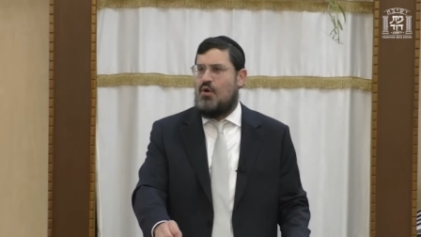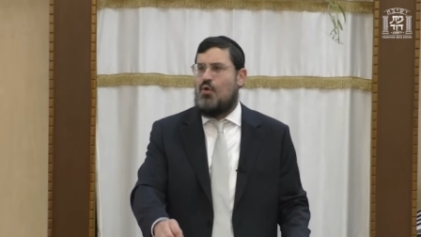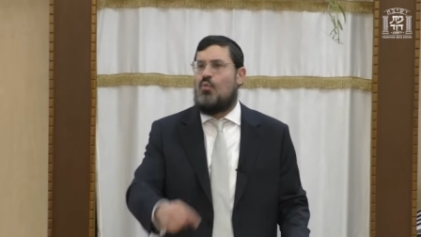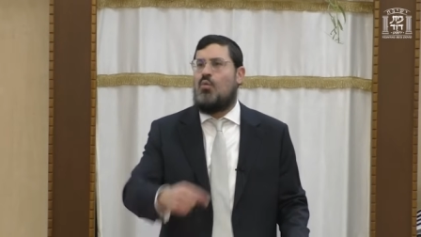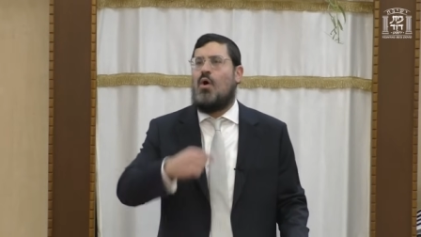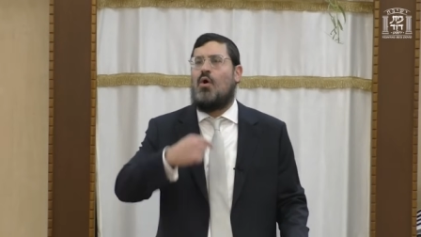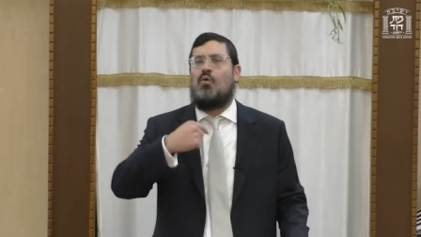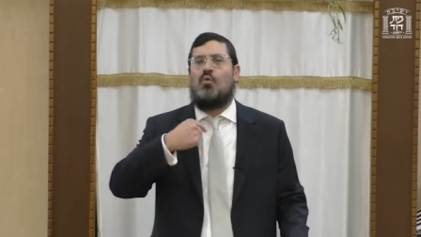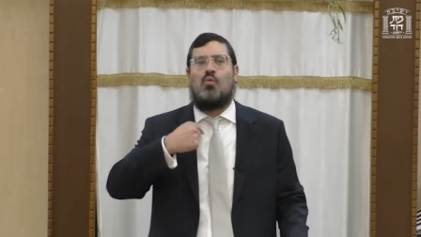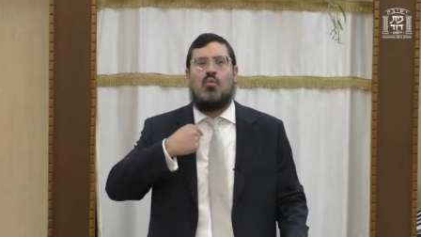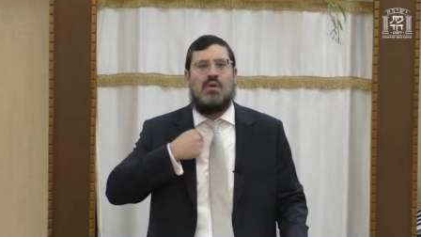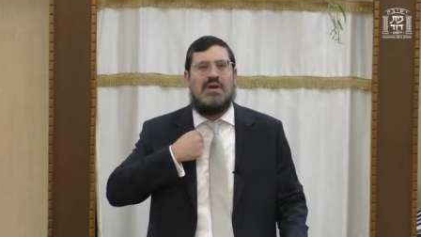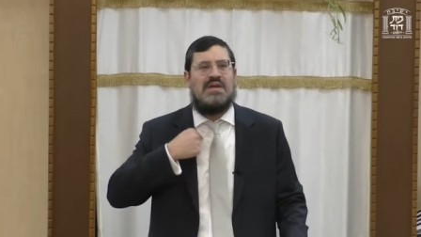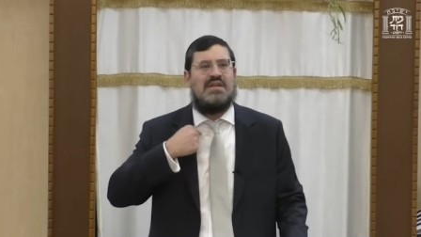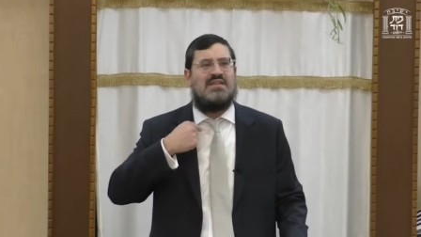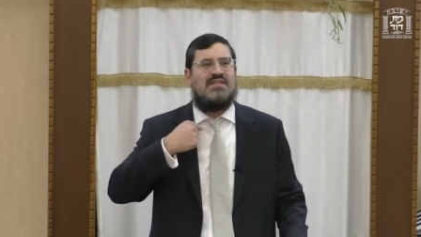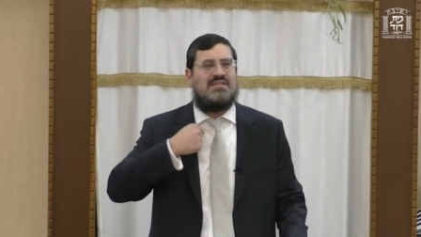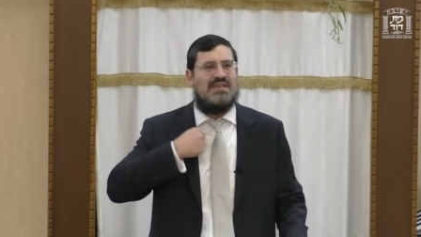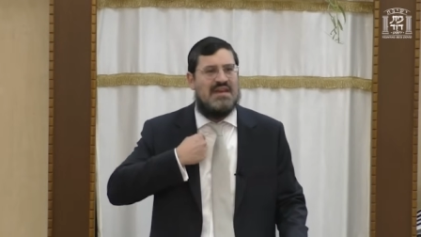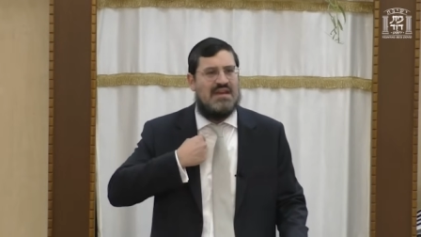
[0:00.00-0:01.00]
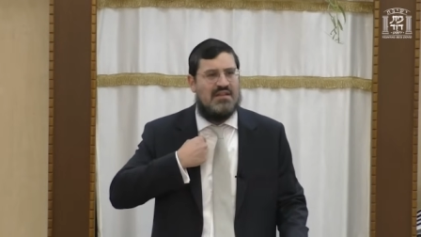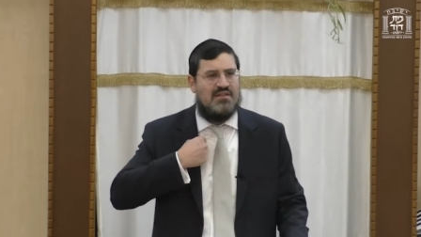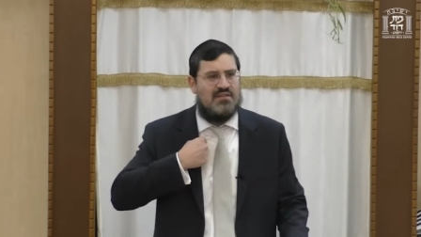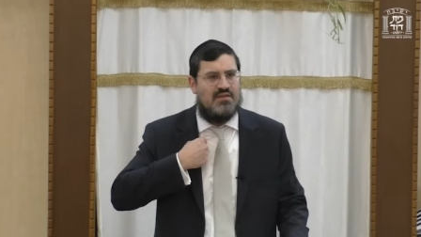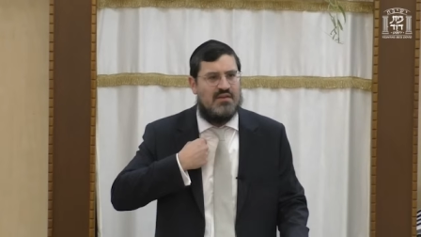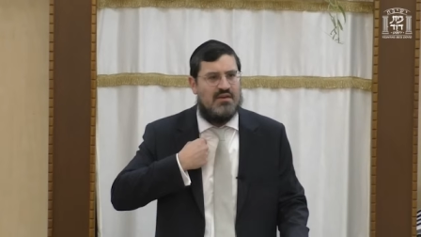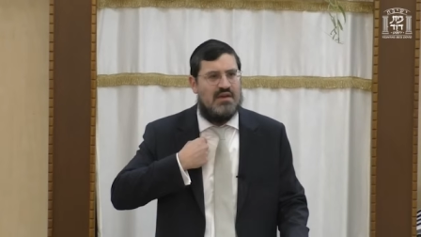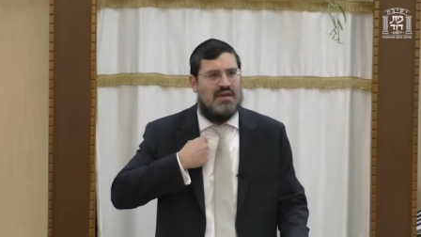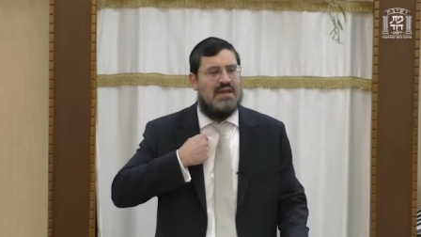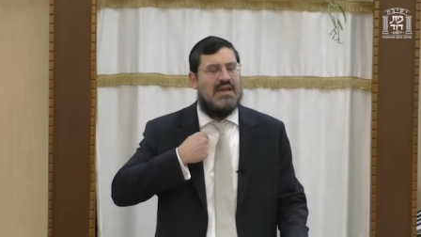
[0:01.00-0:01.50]
what we did
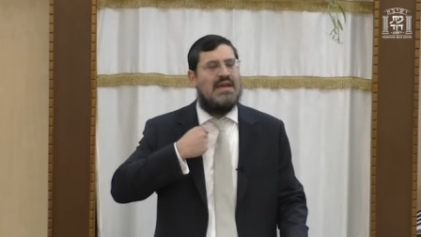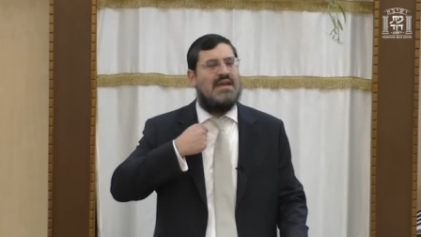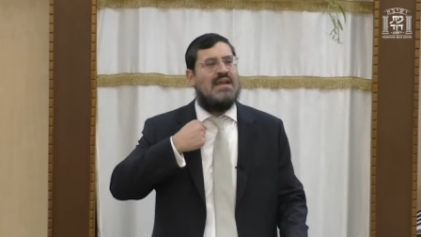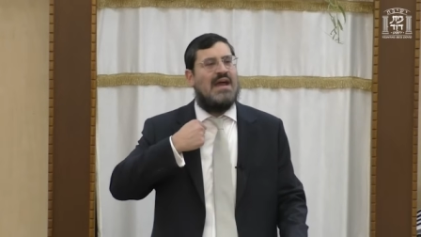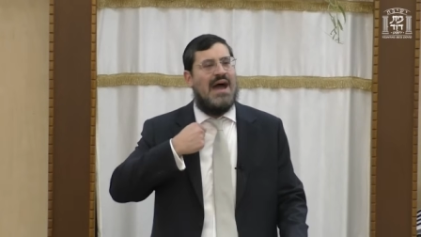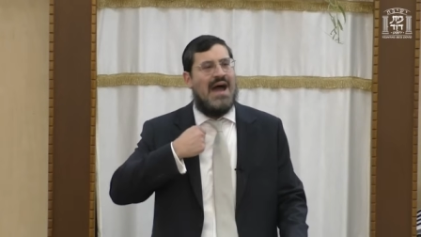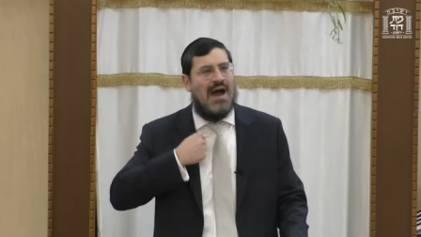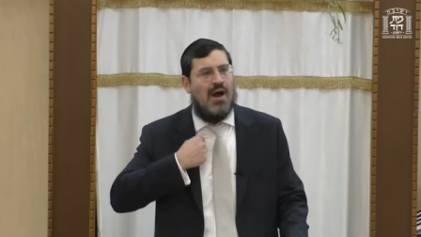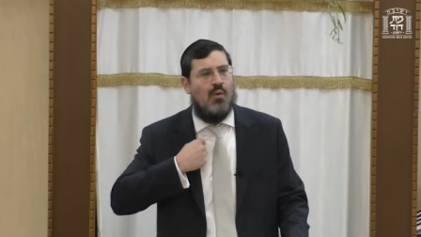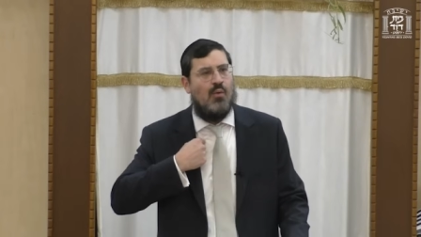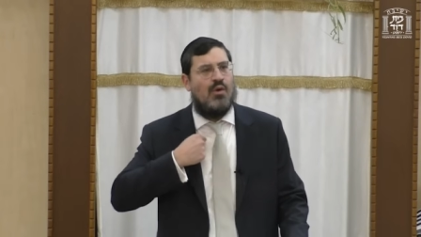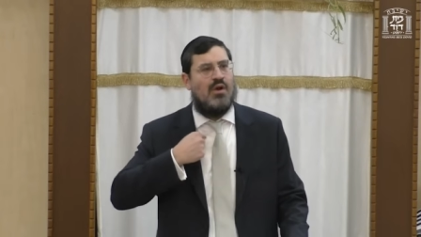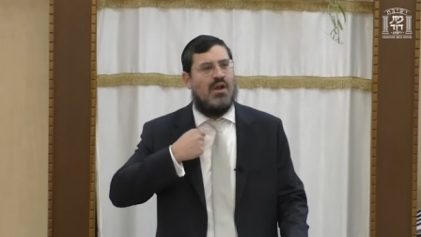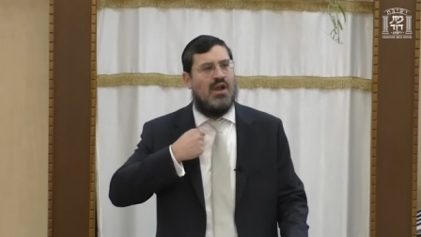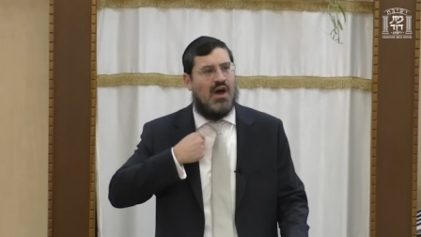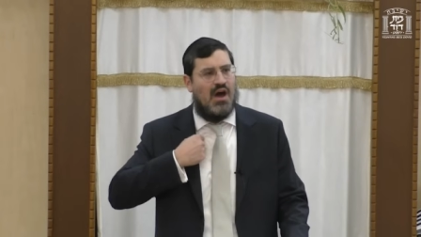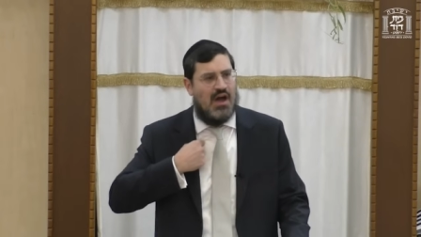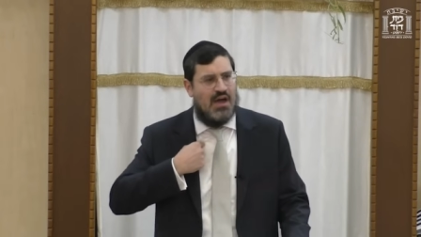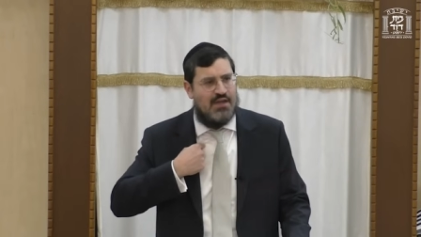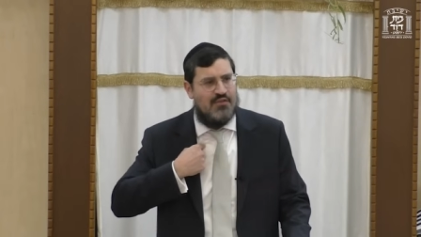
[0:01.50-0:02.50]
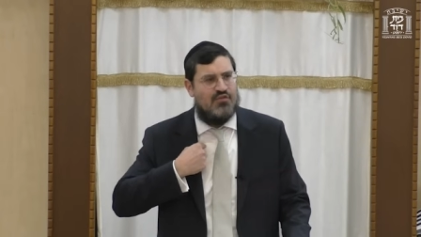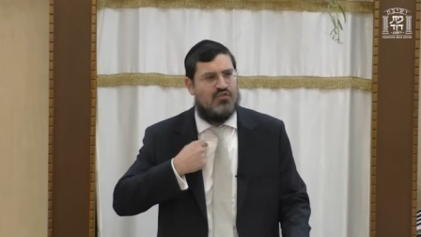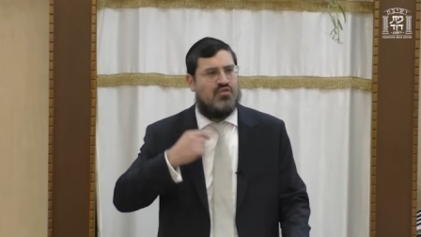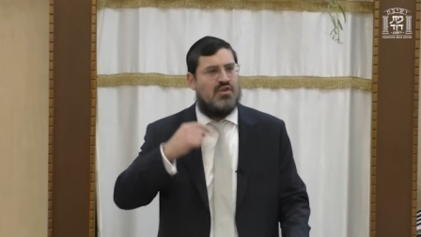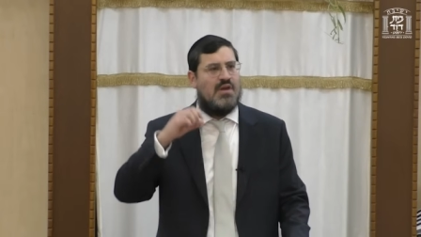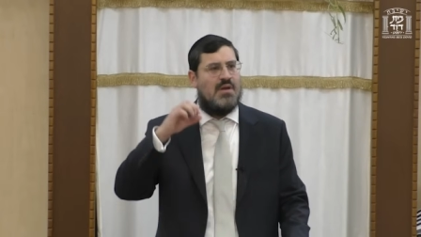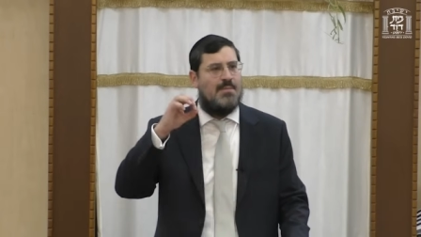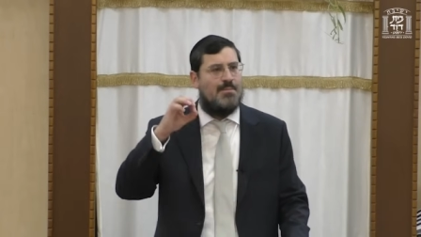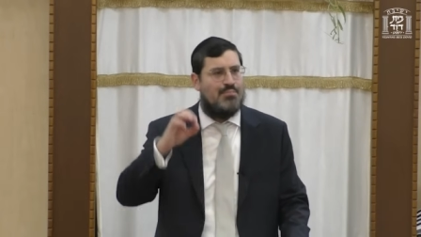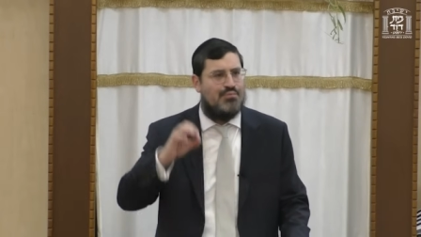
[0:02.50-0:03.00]
in our lives
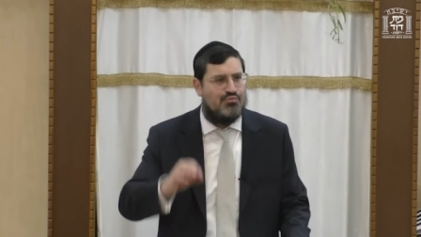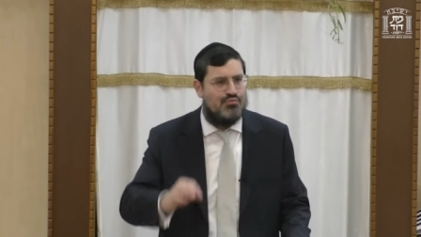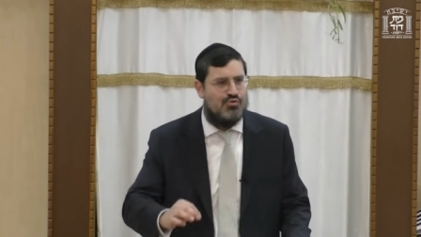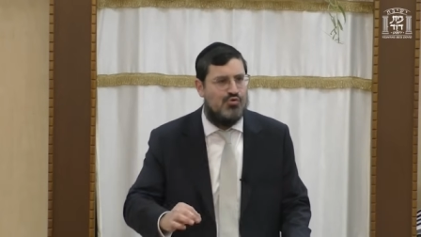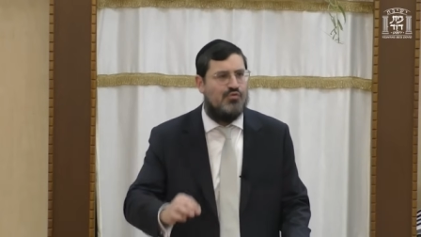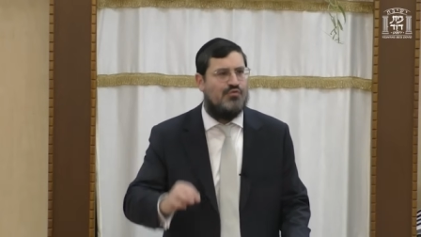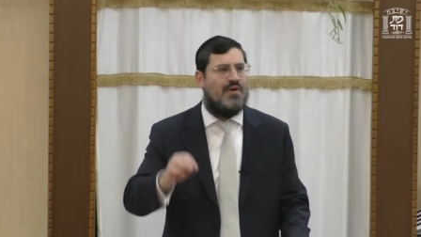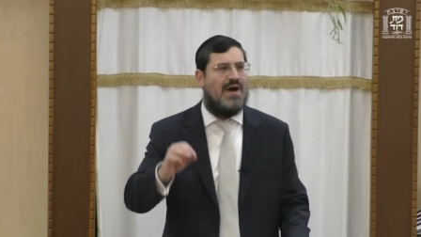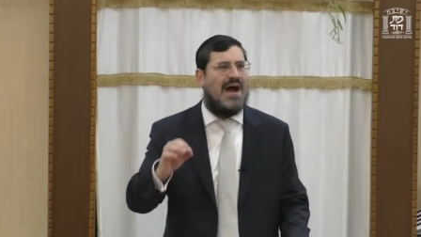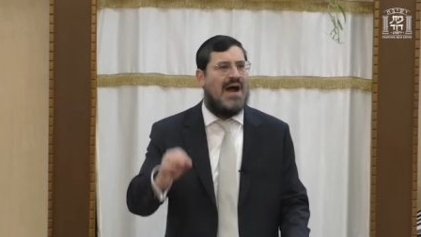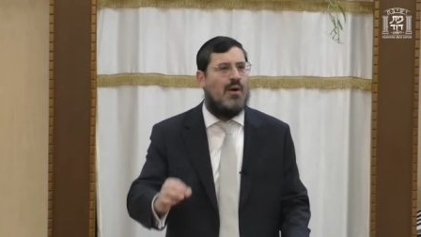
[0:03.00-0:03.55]
to improve